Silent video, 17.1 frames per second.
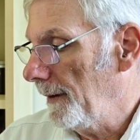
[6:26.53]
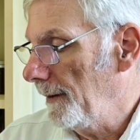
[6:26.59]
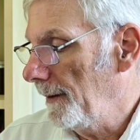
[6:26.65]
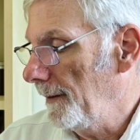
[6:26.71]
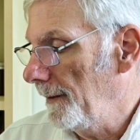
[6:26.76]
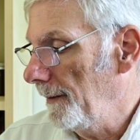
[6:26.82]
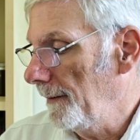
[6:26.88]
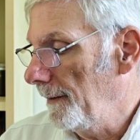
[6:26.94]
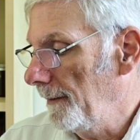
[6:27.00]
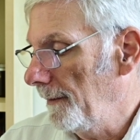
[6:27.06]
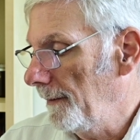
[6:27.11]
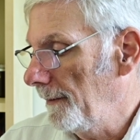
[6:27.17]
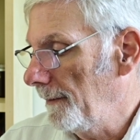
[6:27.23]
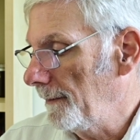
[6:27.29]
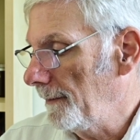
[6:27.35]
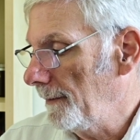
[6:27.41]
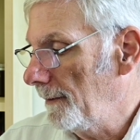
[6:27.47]

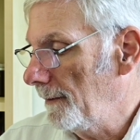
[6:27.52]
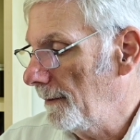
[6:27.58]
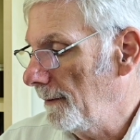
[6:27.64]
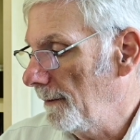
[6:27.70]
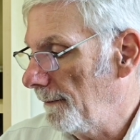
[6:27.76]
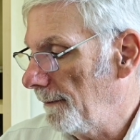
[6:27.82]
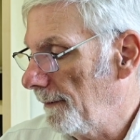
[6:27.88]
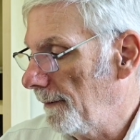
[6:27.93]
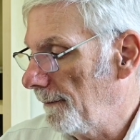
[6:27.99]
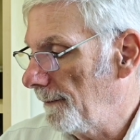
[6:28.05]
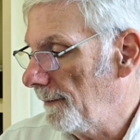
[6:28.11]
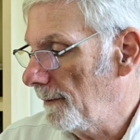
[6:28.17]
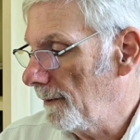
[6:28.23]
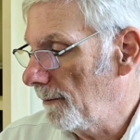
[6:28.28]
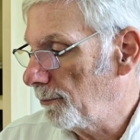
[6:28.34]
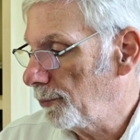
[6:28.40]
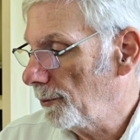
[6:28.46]
If
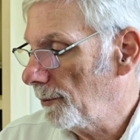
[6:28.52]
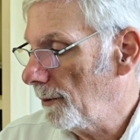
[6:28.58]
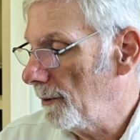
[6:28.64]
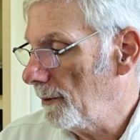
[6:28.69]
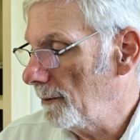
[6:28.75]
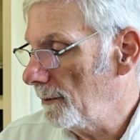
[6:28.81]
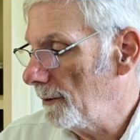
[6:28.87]
you're a pro,